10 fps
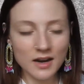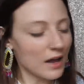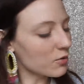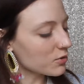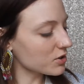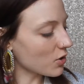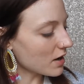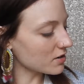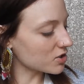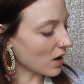I don't really know how
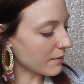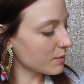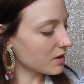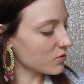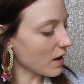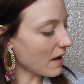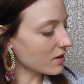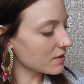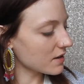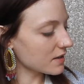to describe it, but if you have
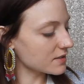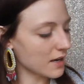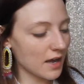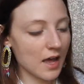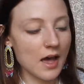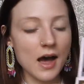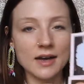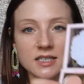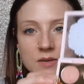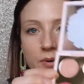anything that's like
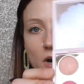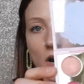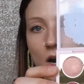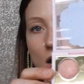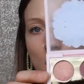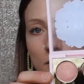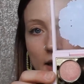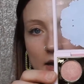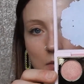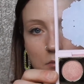a deeper
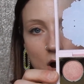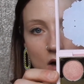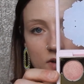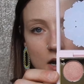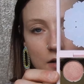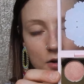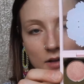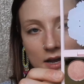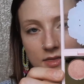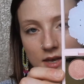like mauve color
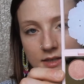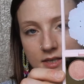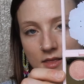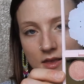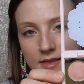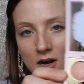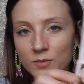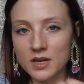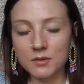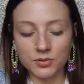like this, then that'll
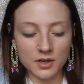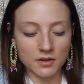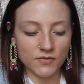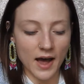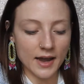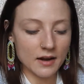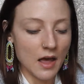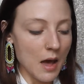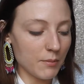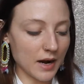be completely fine.
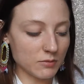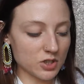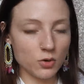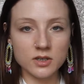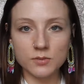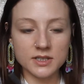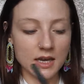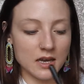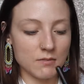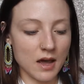But I'm just going to be
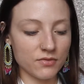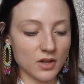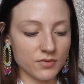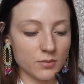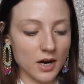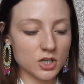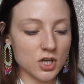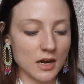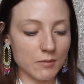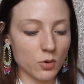taking my fluffy brush
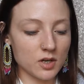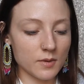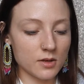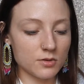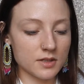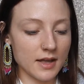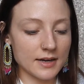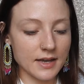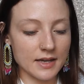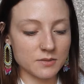and I'm going to be using
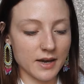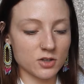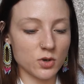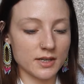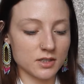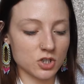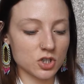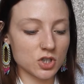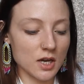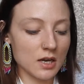that as my
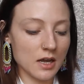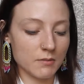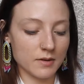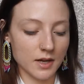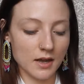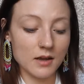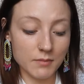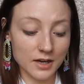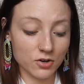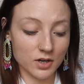transition shade in
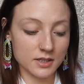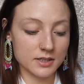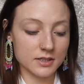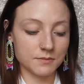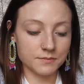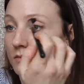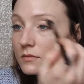my crease.